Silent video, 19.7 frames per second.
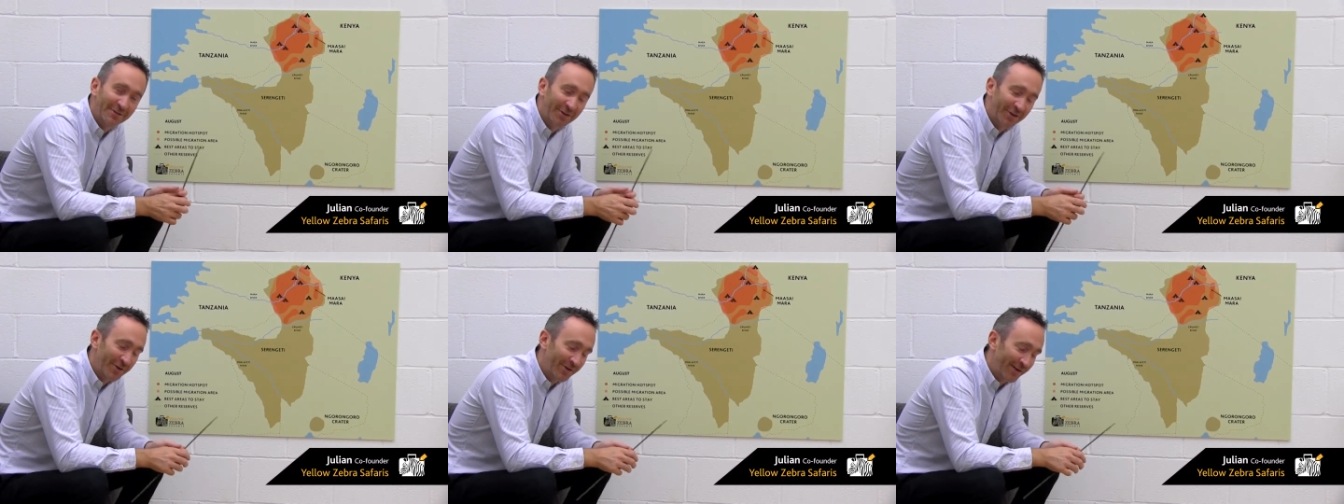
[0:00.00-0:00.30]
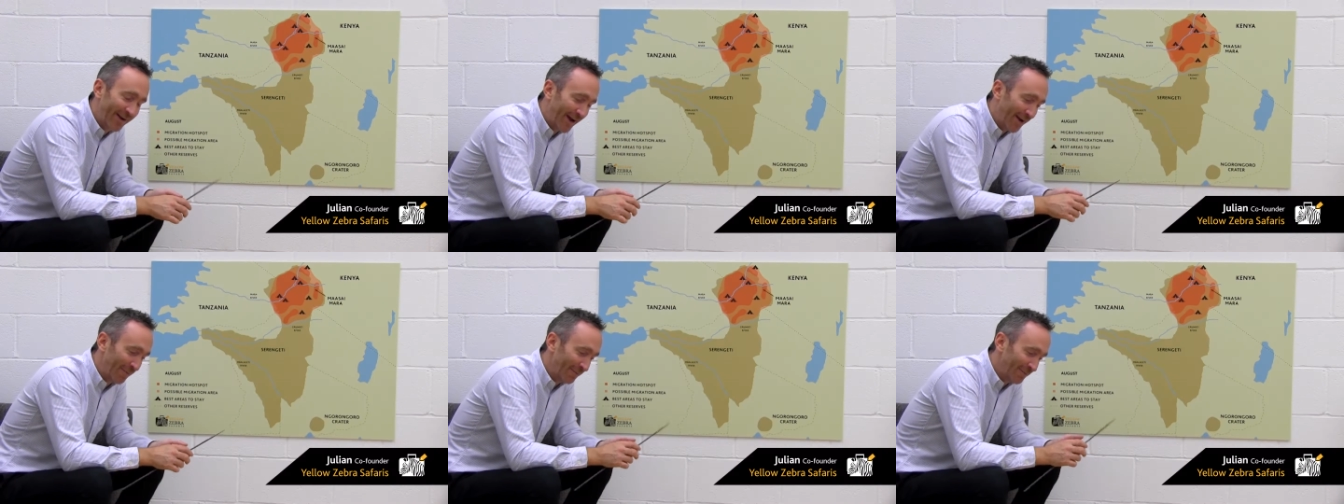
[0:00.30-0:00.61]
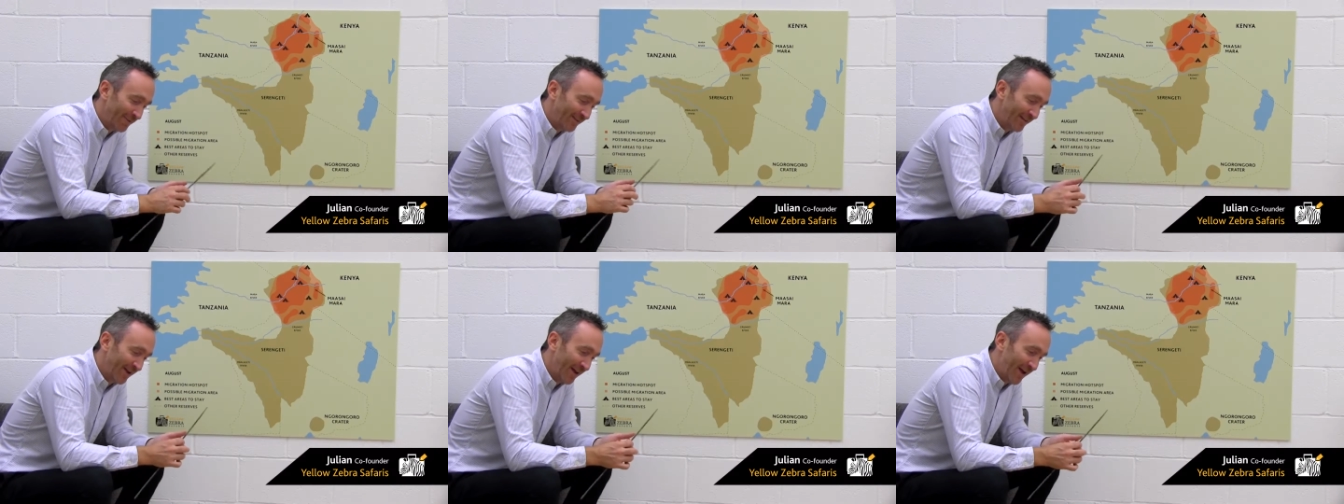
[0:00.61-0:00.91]
2
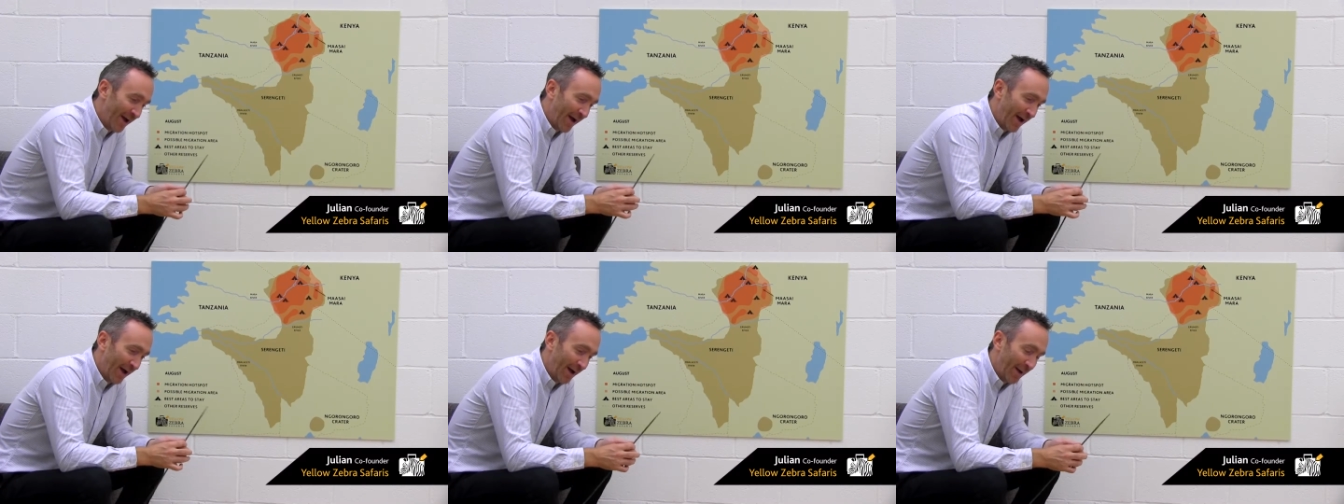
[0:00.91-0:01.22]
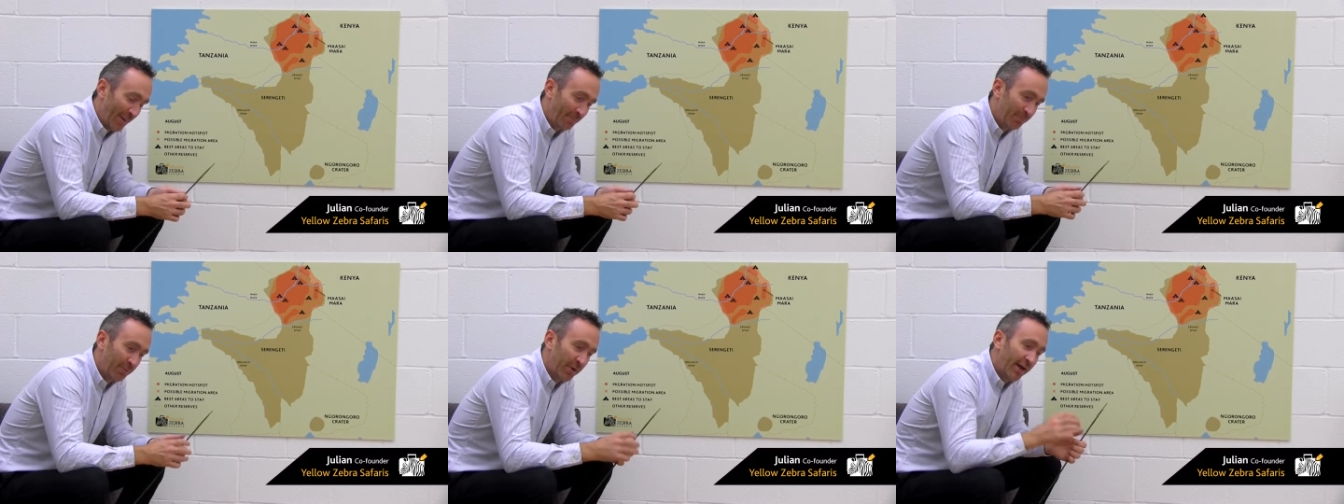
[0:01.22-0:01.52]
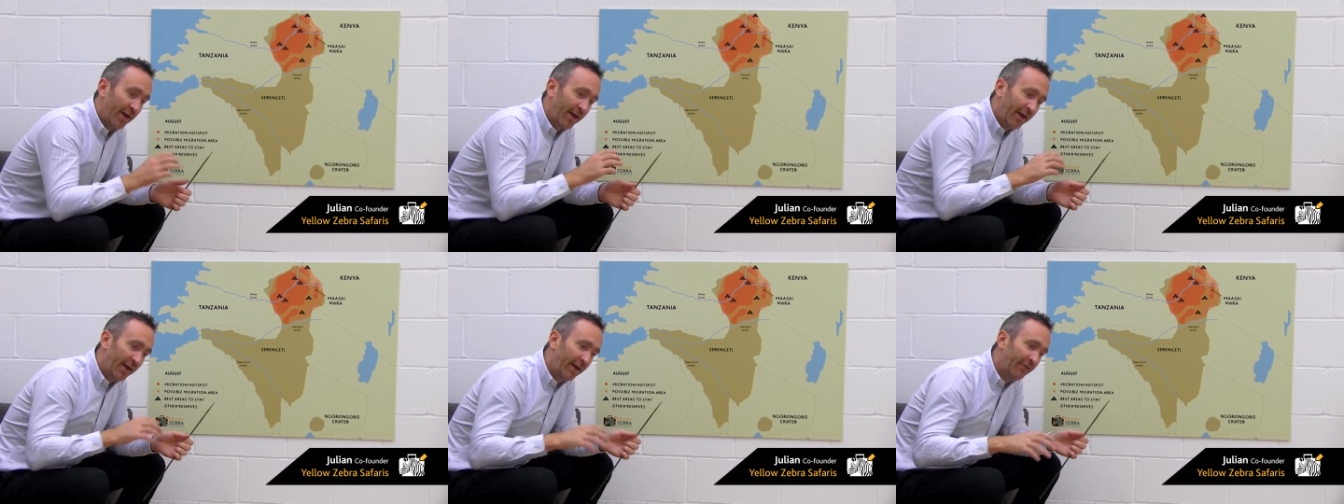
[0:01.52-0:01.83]
camps.
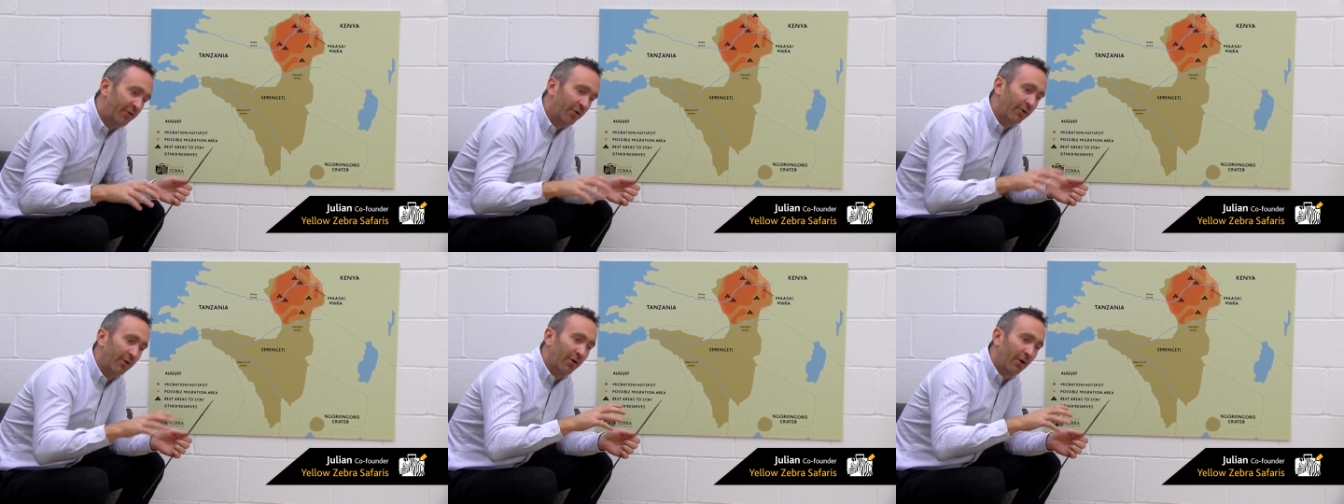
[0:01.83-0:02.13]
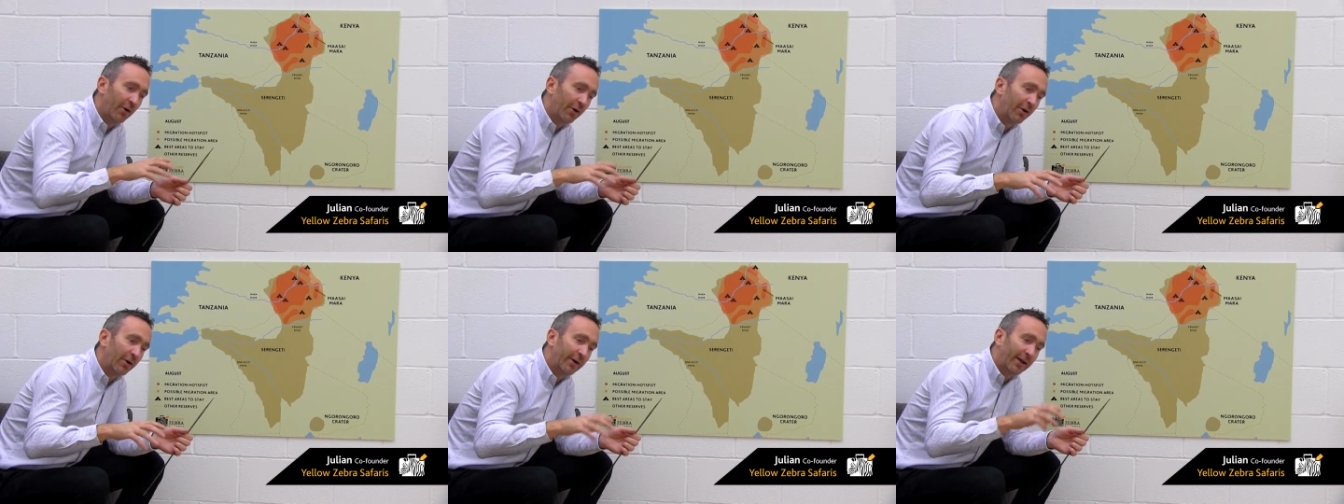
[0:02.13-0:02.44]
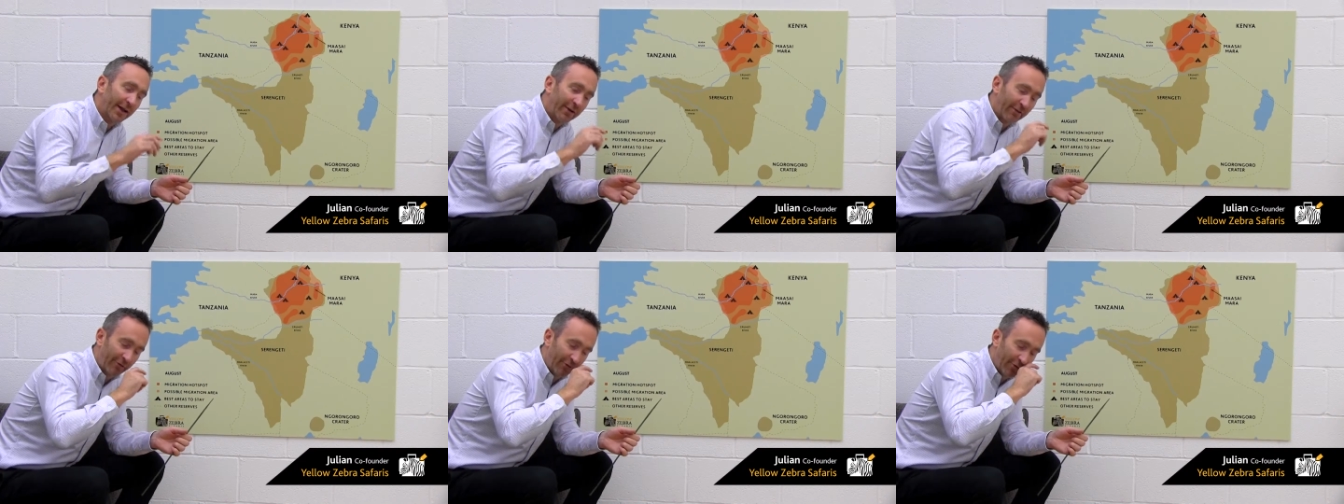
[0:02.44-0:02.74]
If you're not
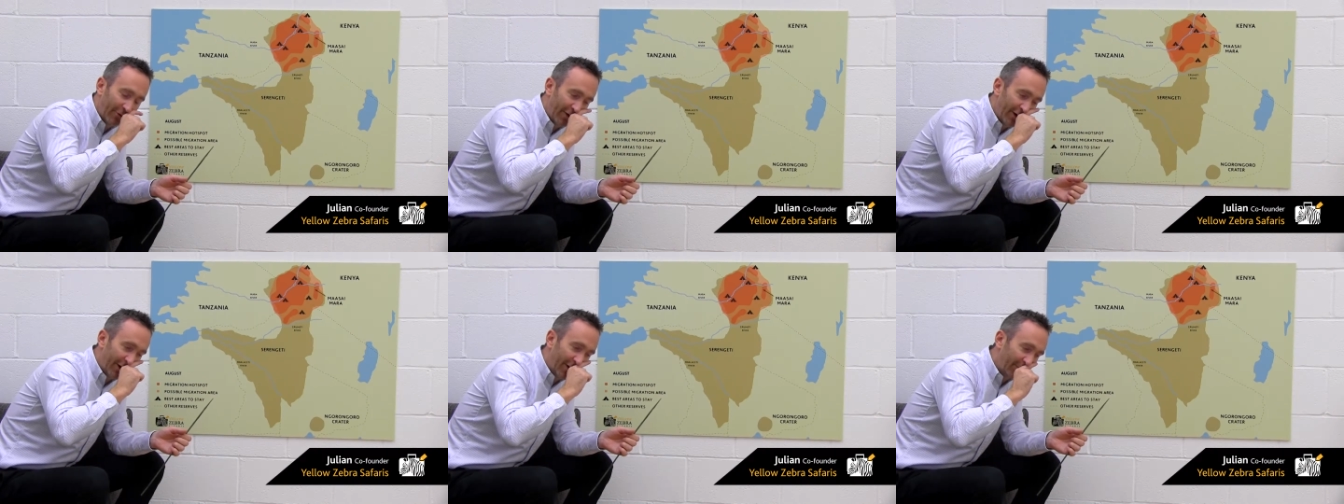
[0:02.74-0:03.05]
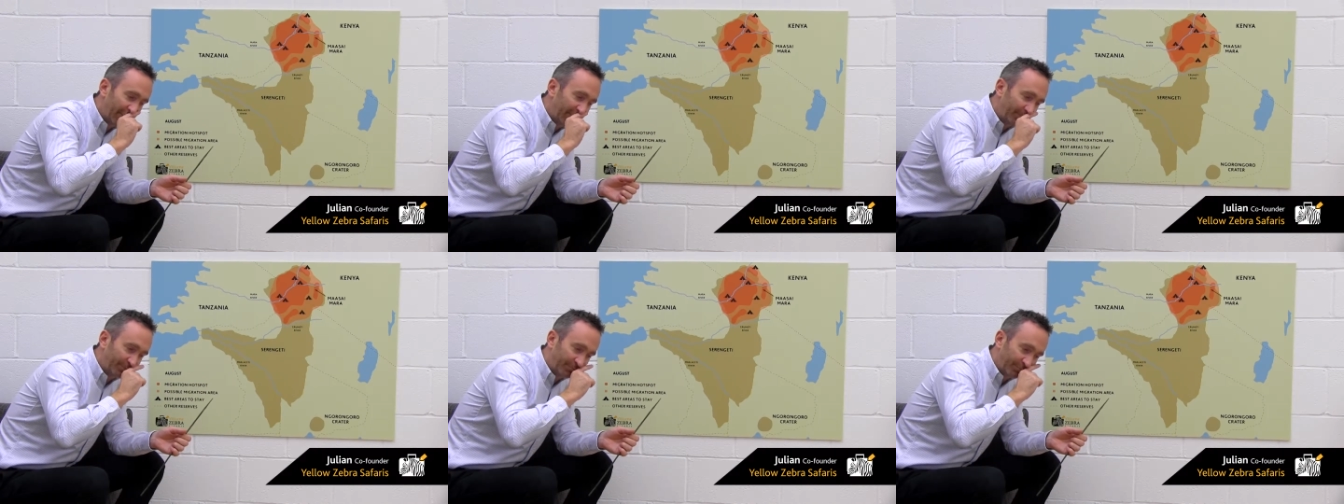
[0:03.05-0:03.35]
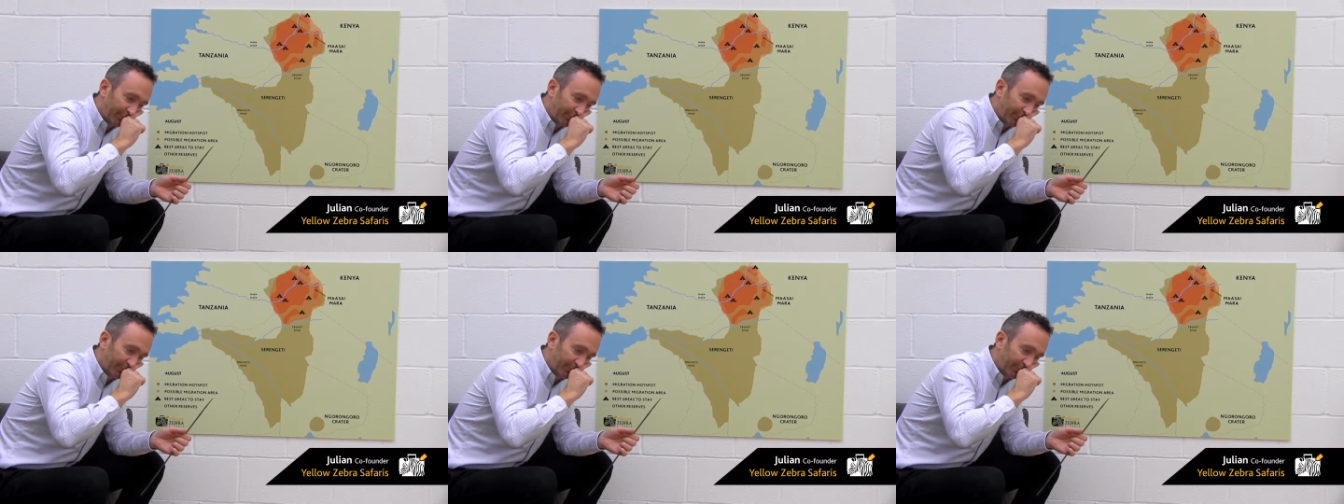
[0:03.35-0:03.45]
looking for a